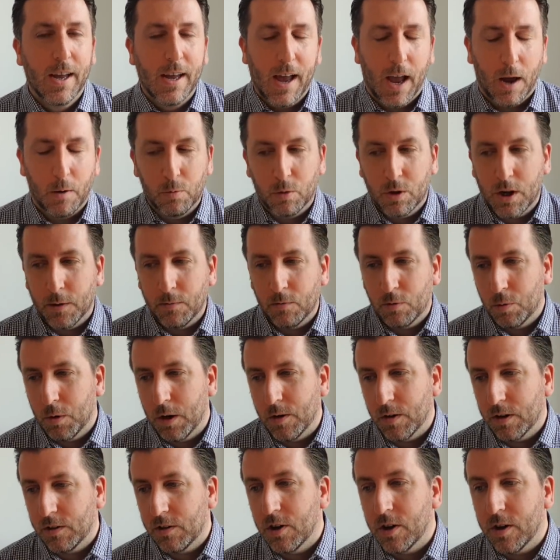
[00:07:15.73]
And we'll come to
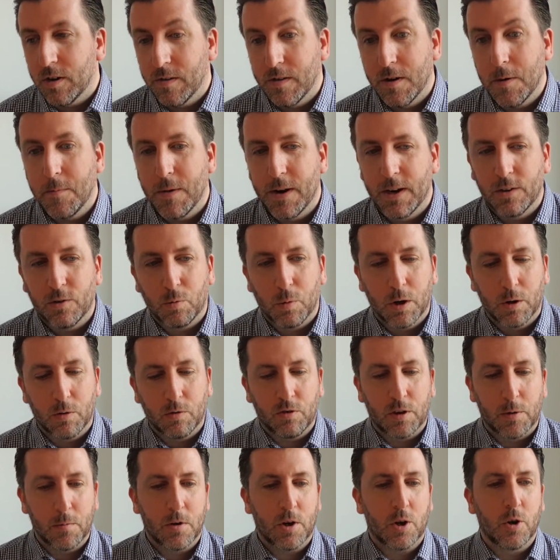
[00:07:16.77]
Eric Dier in a bit as well, and
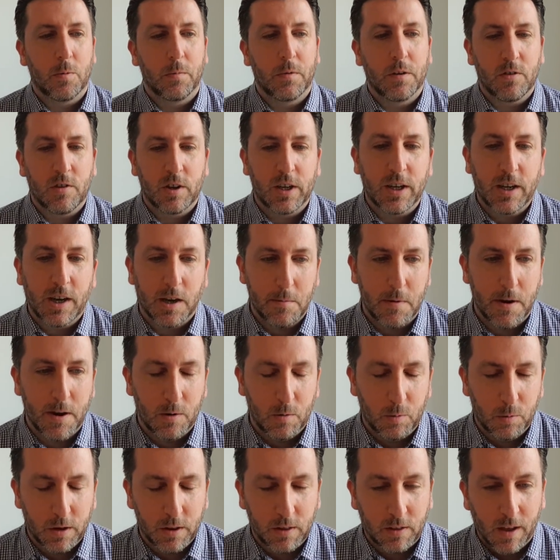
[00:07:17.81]
some of the comments he came
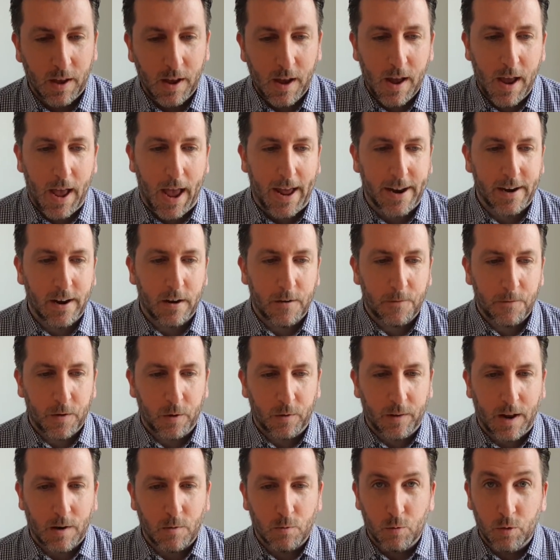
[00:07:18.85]
out with, and I
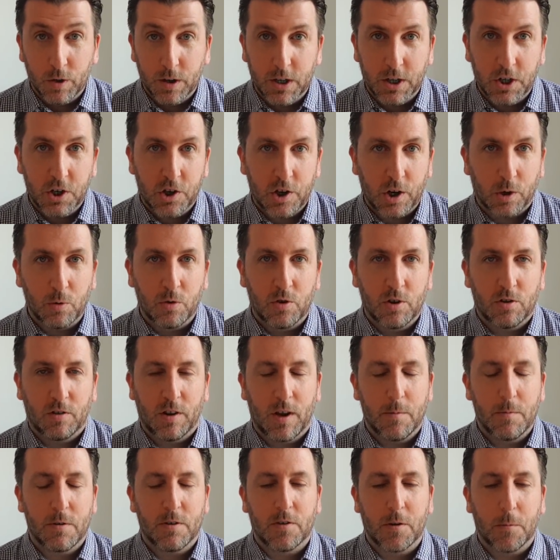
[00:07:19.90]
felt that really shows just
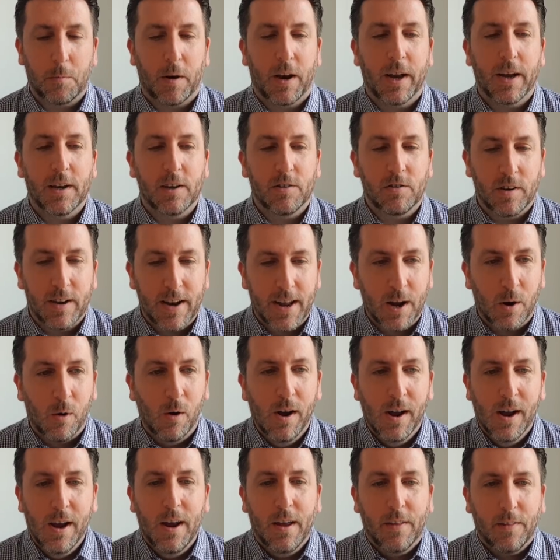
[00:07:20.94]
how much the players are now,
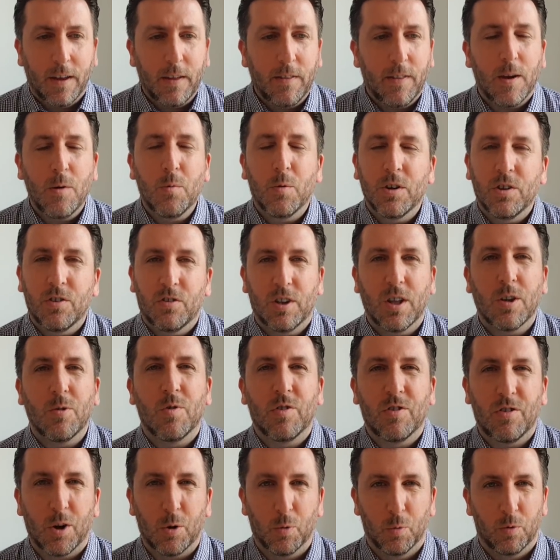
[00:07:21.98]
they want to see the
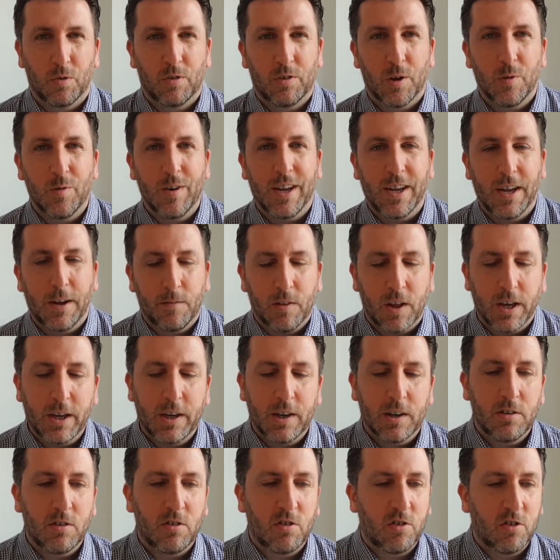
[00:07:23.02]
results, don't they? If they
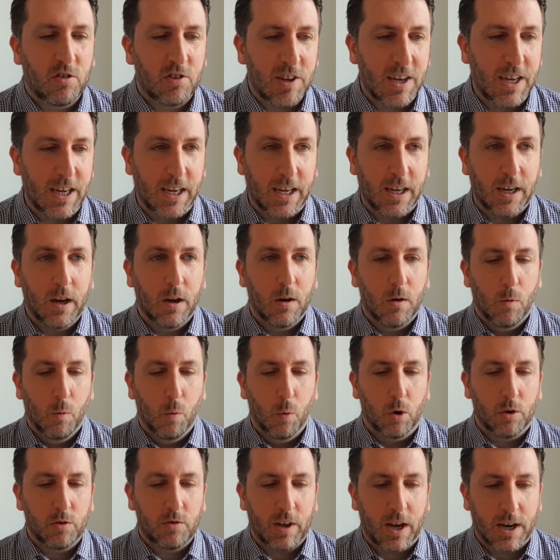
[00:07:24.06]
can see
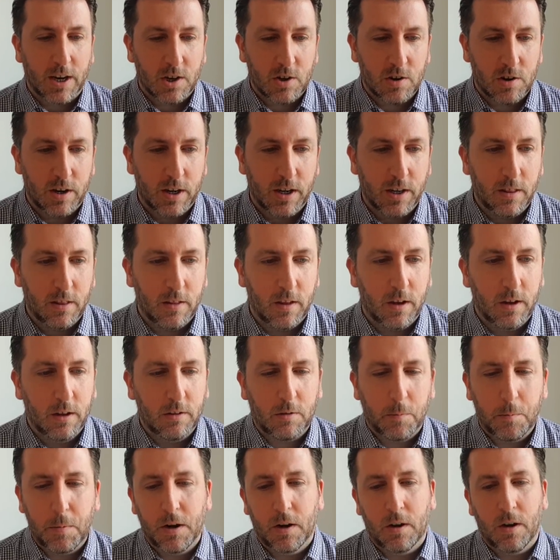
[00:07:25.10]
what's actually
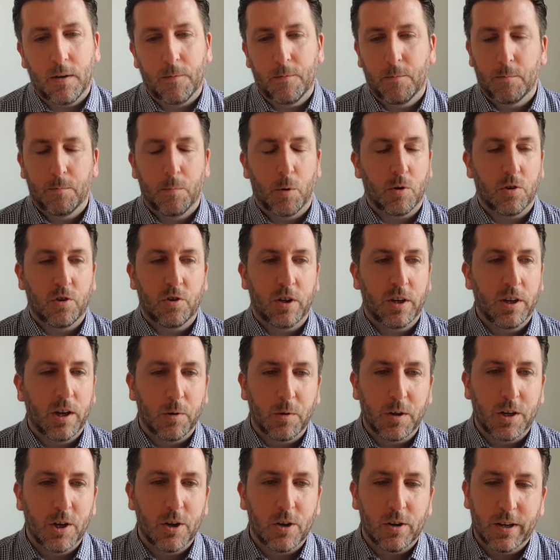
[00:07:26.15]
it's a bit like Pochettino in
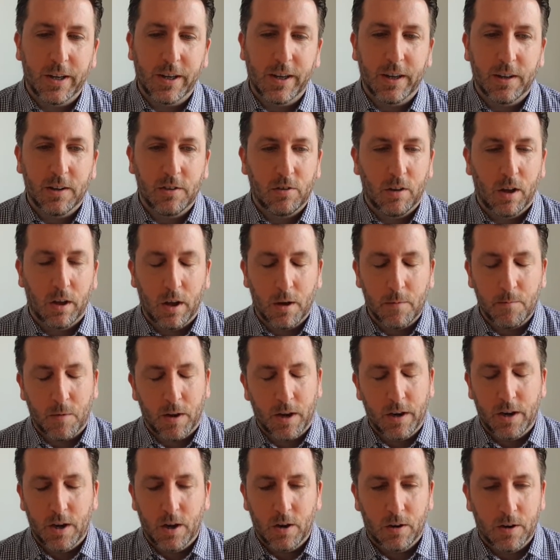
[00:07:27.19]
the early years,
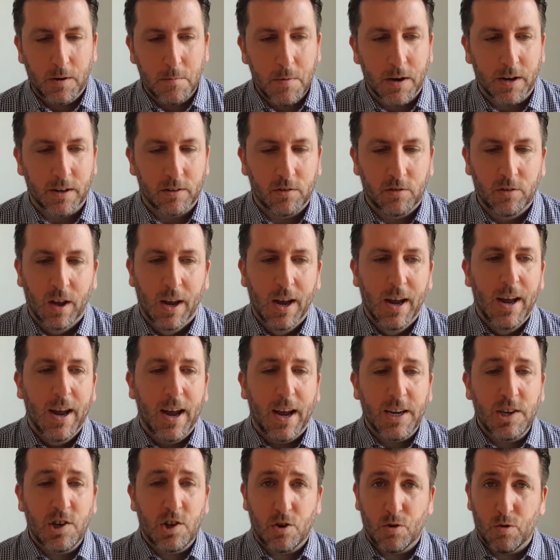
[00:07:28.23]
in the early months,
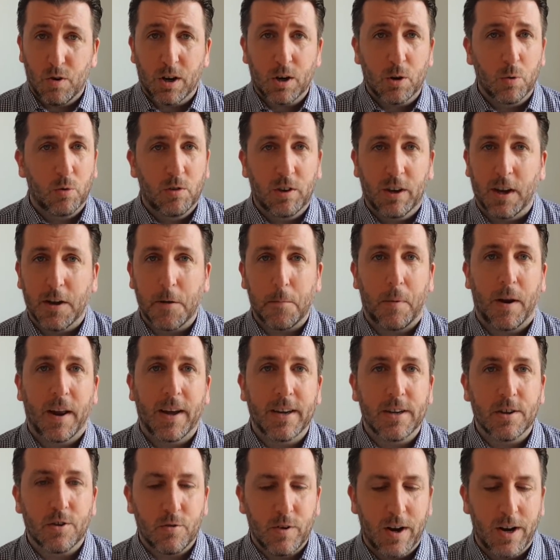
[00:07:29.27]
he struggled to get the
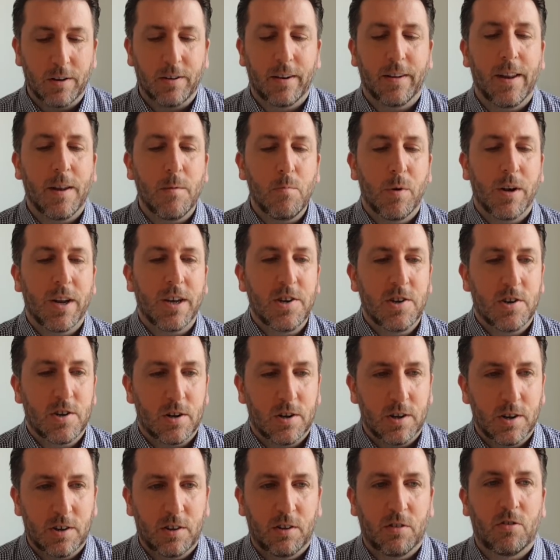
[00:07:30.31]
players round. And then when they
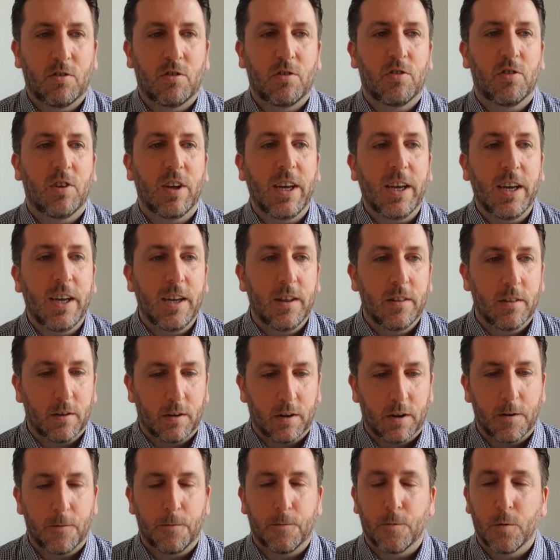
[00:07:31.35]
started to see the
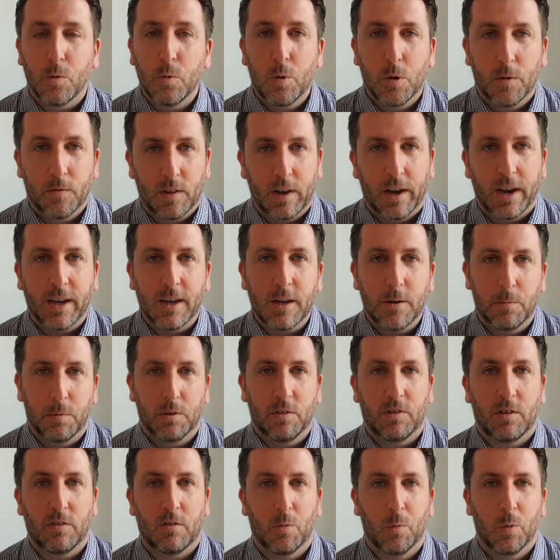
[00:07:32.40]
kind of fruit of the
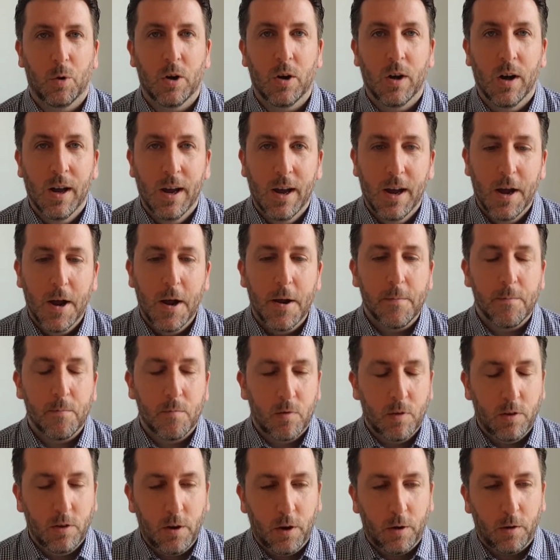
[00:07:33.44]
labours, as it were,
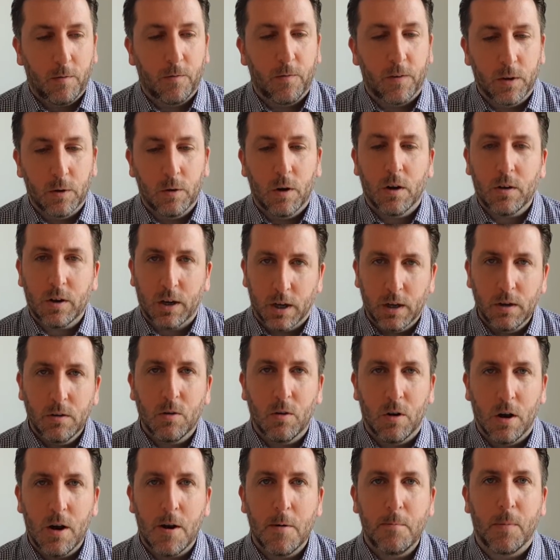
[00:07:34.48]
you feel, okay, all
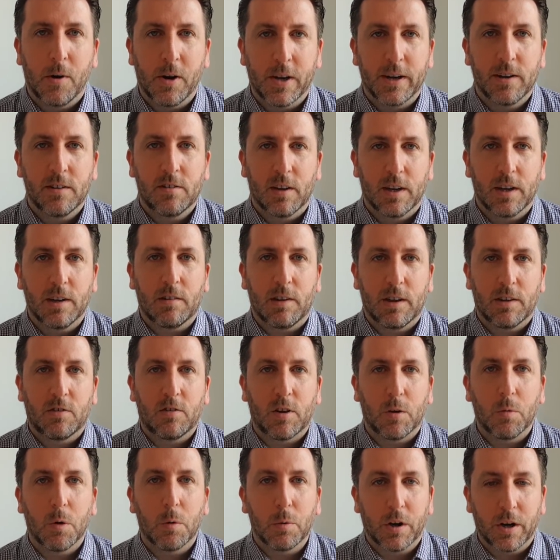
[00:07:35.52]
right, I'll buy into this. Let's see
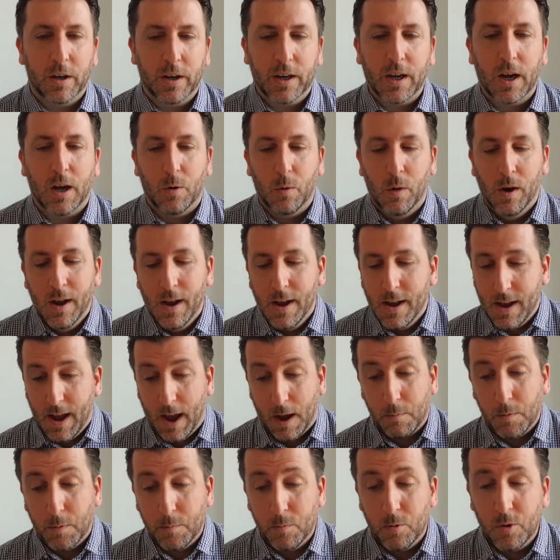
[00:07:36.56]
where we're going to go.
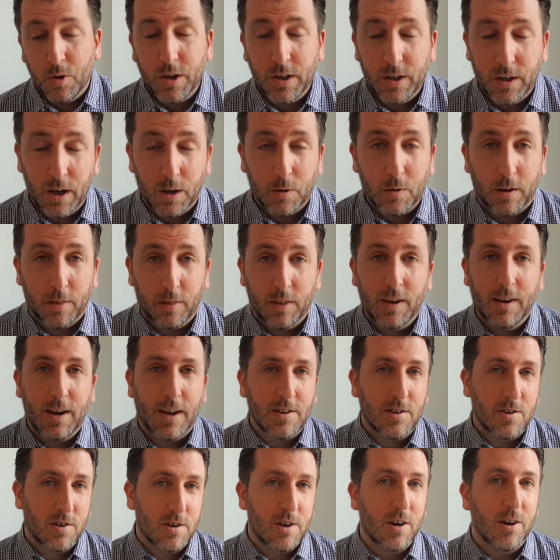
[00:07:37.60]
And with Mourinho, I think
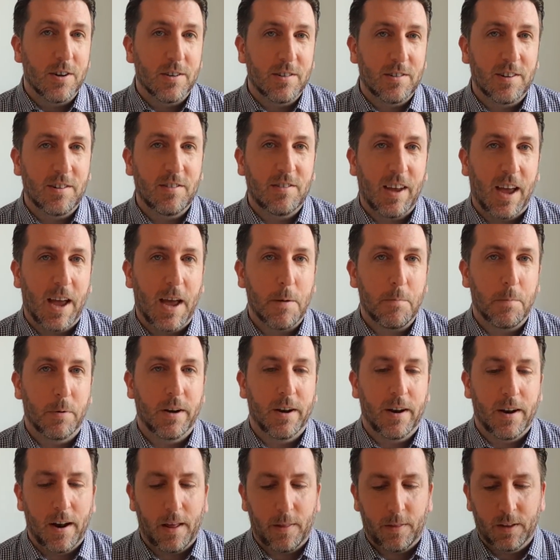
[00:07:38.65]
that's starting to happen.
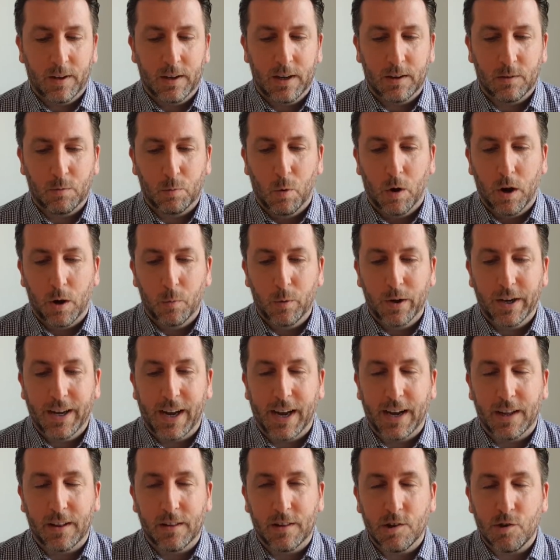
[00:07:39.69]
And I think that's why we're
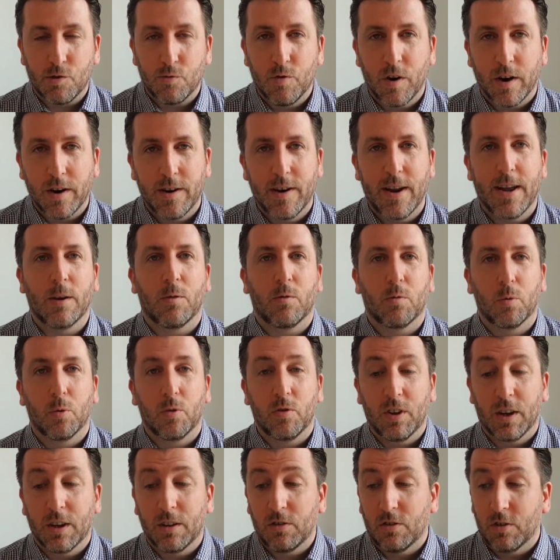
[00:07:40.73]
getting this run now towards
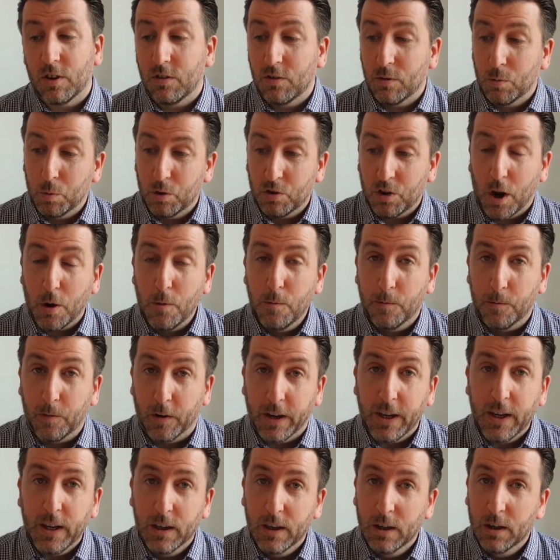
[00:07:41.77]
the end of the season, which
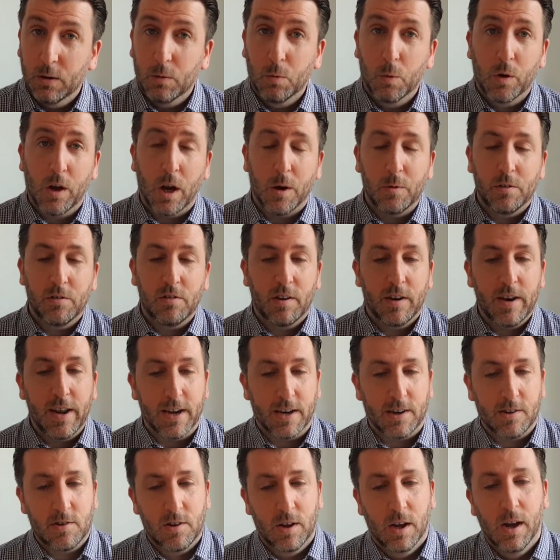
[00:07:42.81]
hopefully will go into
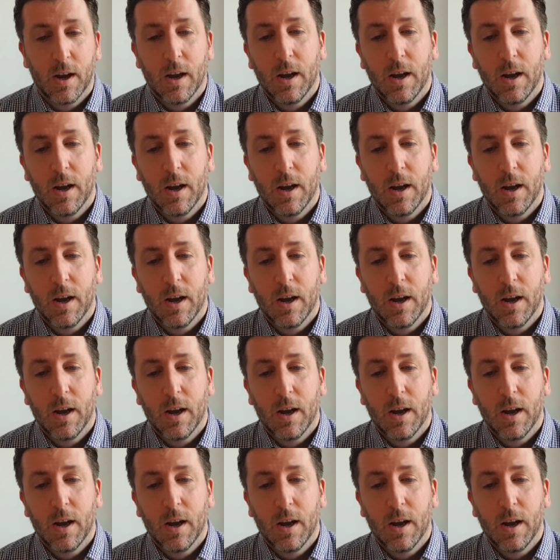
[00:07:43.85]
next.